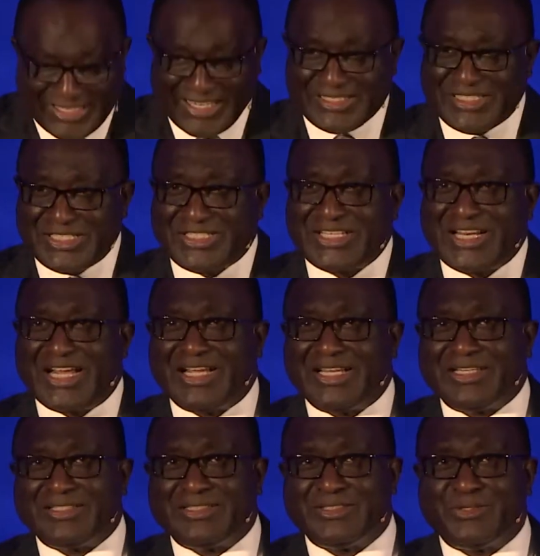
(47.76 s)

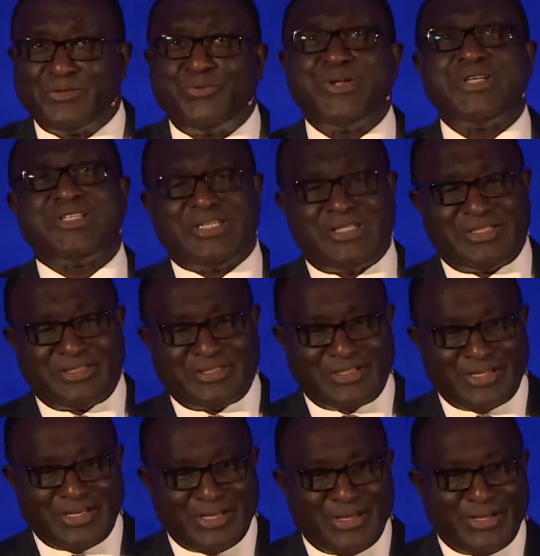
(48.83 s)
additional reason
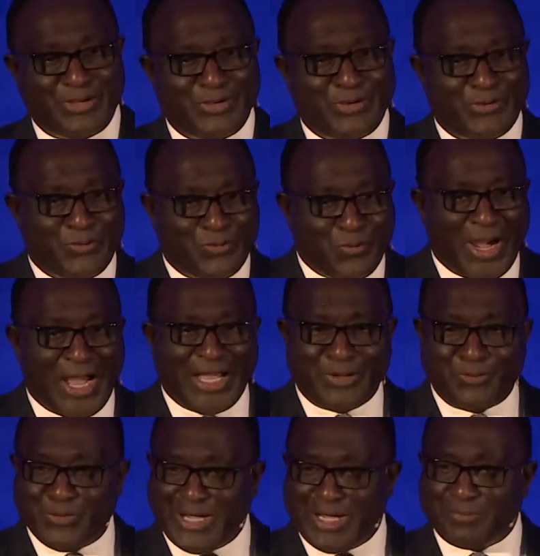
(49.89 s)
why
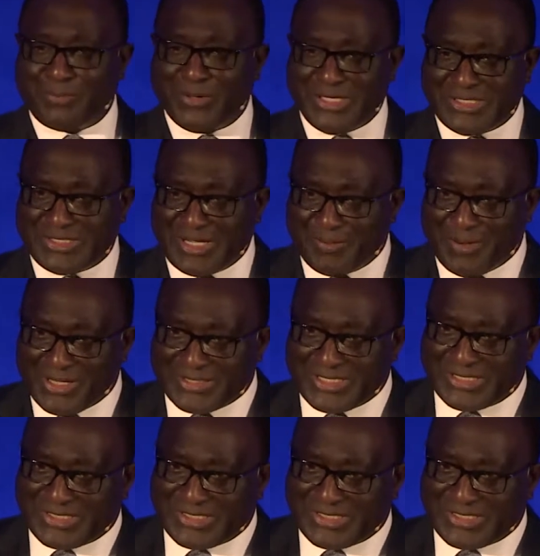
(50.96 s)
we are pleased about this